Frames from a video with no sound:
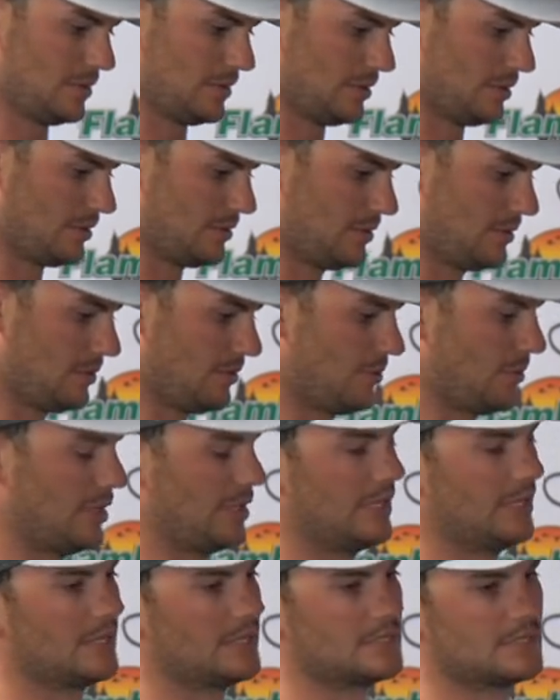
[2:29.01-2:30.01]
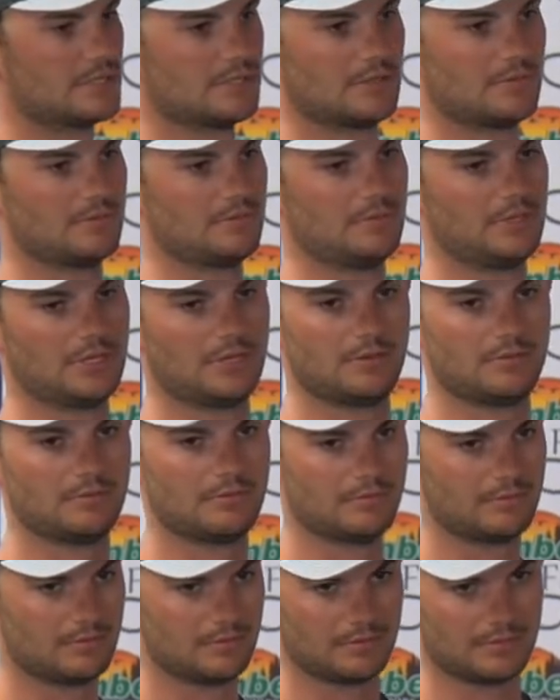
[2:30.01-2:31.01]
the the rigs, the you know
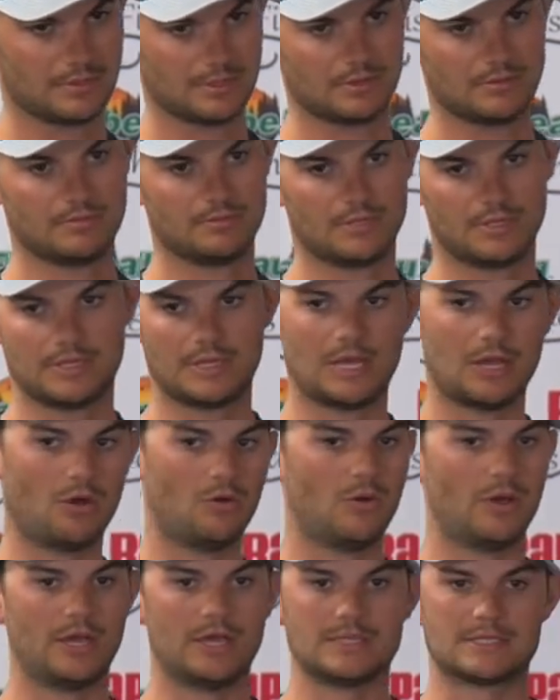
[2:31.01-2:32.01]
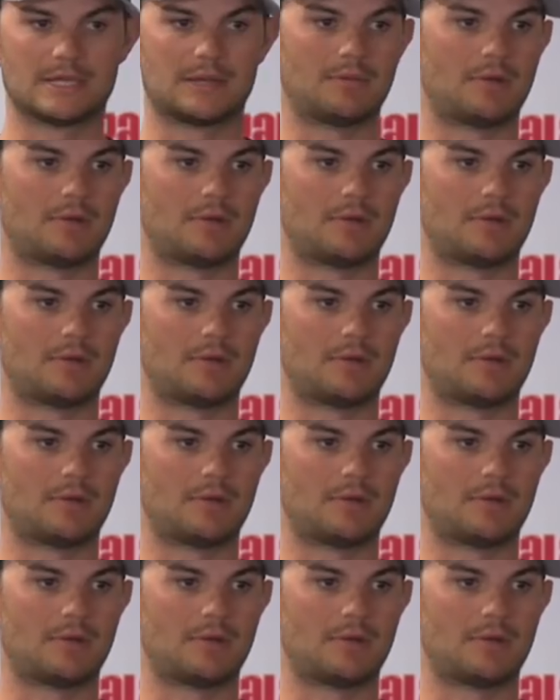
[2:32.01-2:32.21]
the the nail weights.